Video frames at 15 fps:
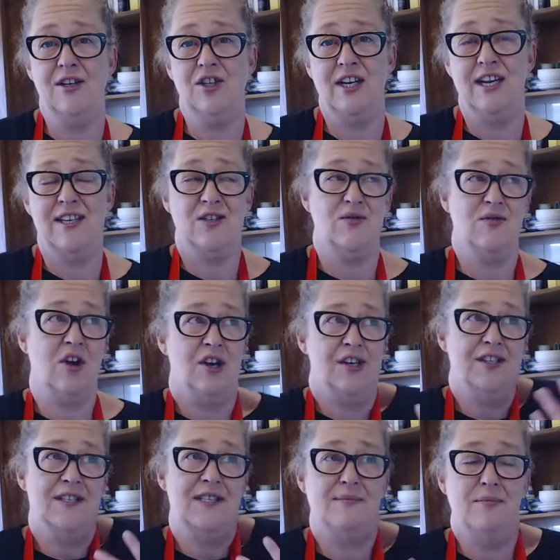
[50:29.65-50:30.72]
She gets all kind
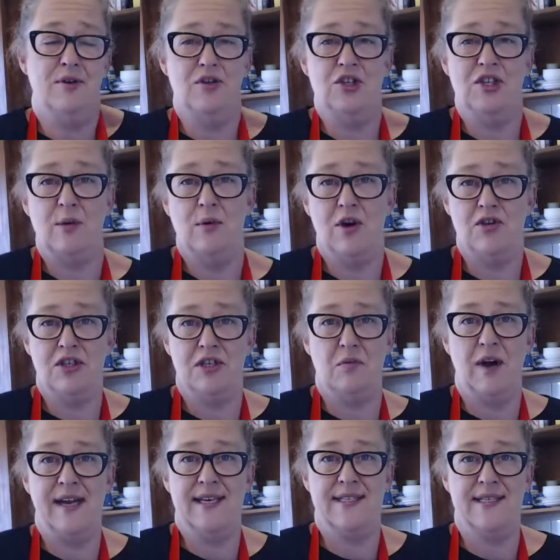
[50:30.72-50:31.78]
of smoochy while she
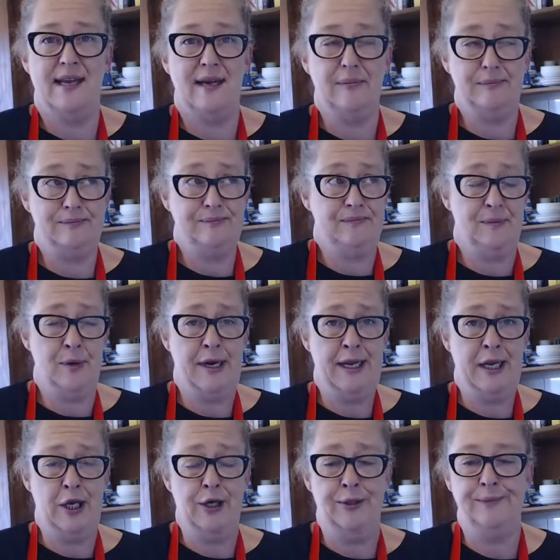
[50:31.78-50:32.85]
wakes up. Pretty
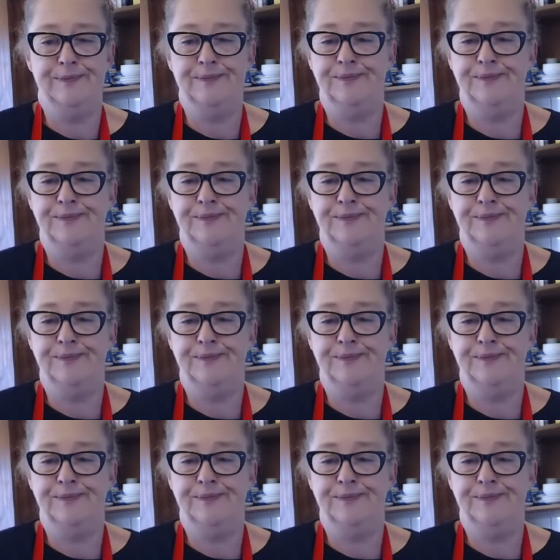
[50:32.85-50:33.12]
cute.